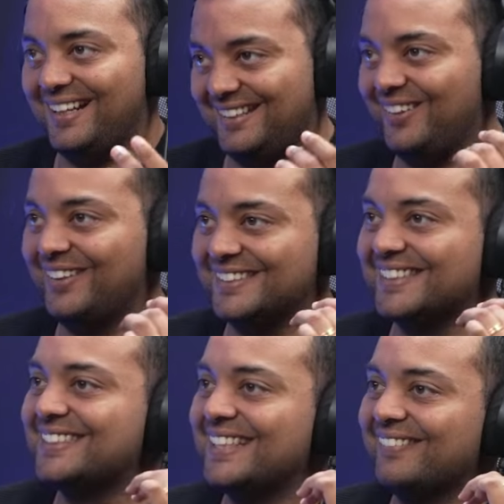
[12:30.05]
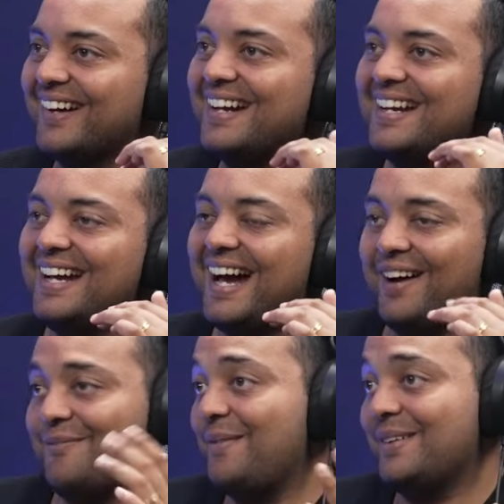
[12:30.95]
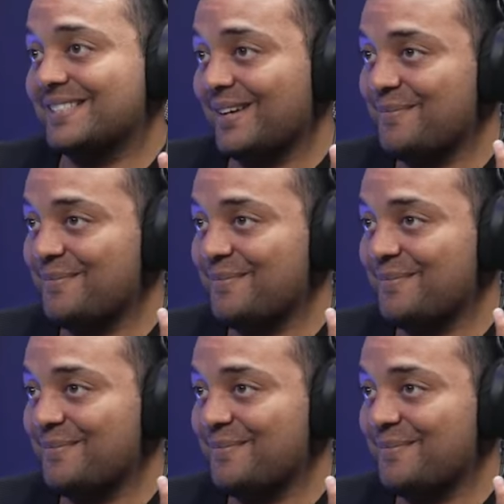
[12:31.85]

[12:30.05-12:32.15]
like not exist there, right? Maybe in some